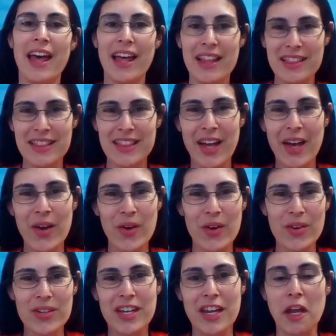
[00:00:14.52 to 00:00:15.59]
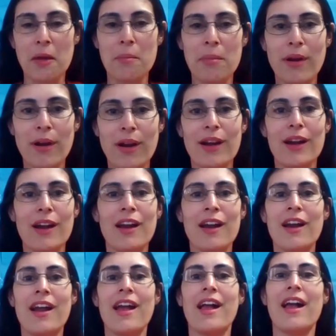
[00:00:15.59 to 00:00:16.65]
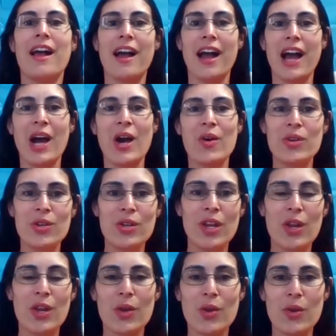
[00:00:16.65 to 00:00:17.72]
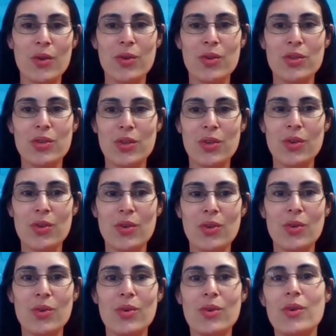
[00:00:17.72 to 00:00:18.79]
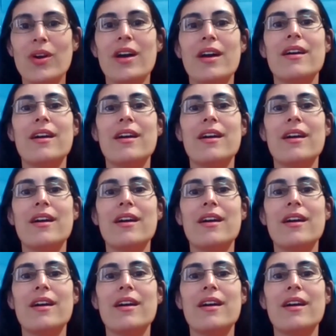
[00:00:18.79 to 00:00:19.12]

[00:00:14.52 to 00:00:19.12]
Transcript: Hello neighbor, how do you do?